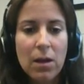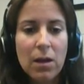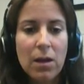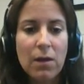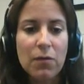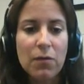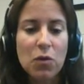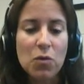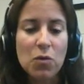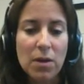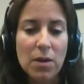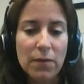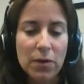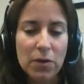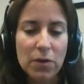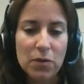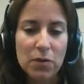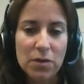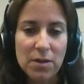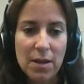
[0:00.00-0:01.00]
If you never
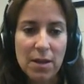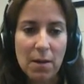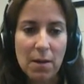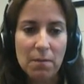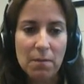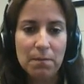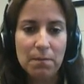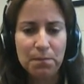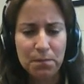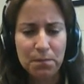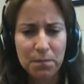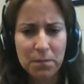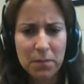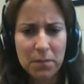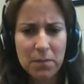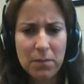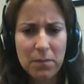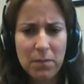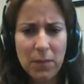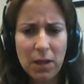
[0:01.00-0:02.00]
use them,
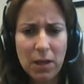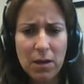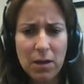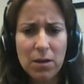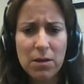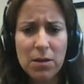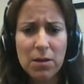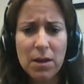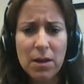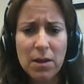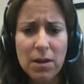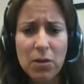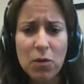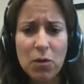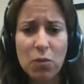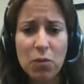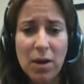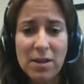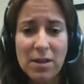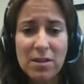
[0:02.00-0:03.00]
then
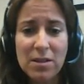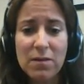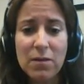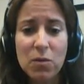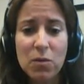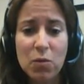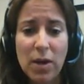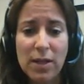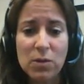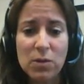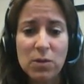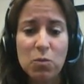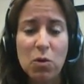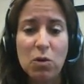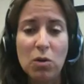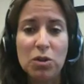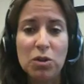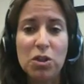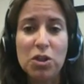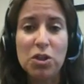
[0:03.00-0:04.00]
the rest of the weights
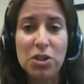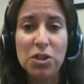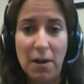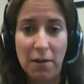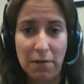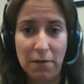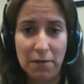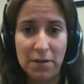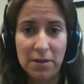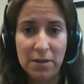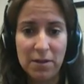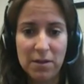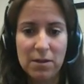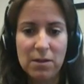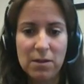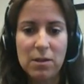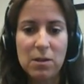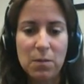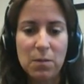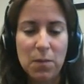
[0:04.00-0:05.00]
will shift
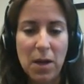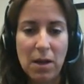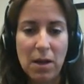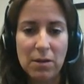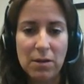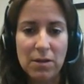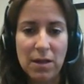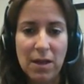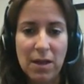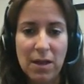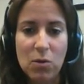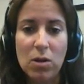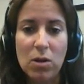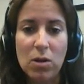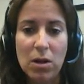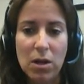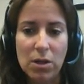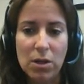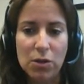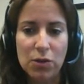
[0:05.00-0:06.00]
to balance to equal
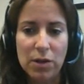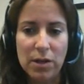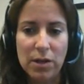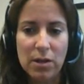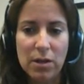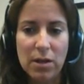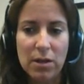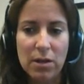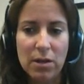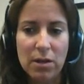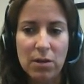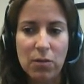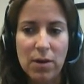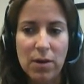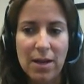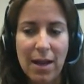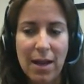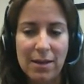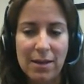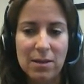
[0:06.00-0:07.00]
100. The
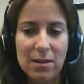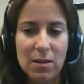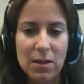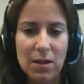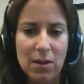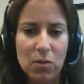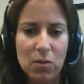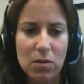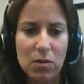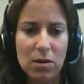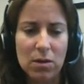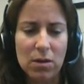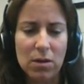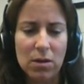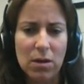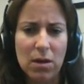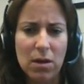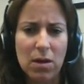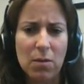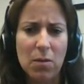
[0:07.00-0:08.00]
grade has to equal
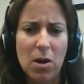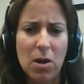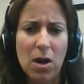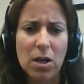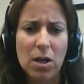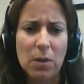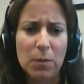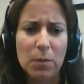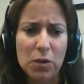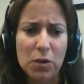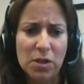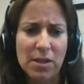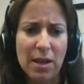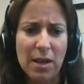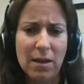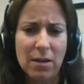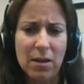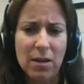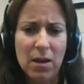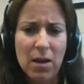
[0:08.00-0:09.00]
100%
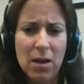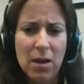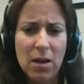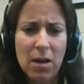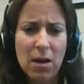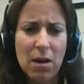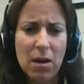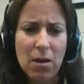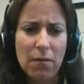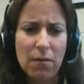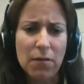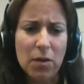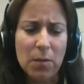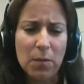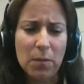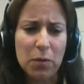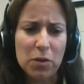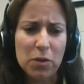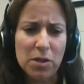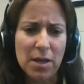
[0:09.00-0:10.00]
of the
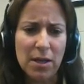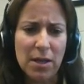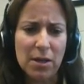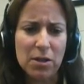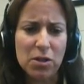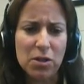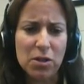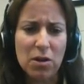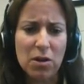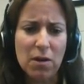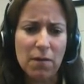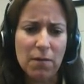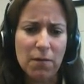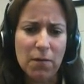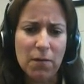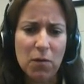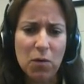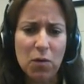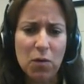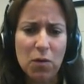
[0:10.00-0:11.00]
percentage of
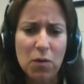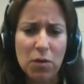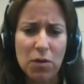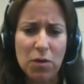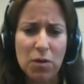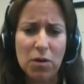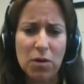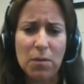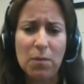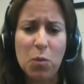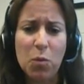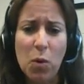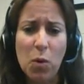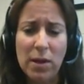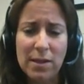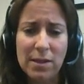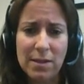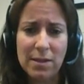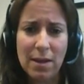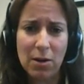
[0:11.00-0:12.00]
the
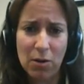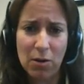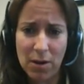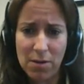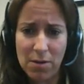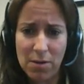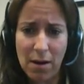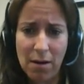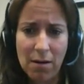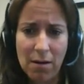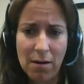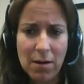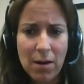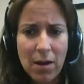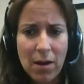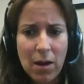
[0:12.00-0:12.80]
points that are in there.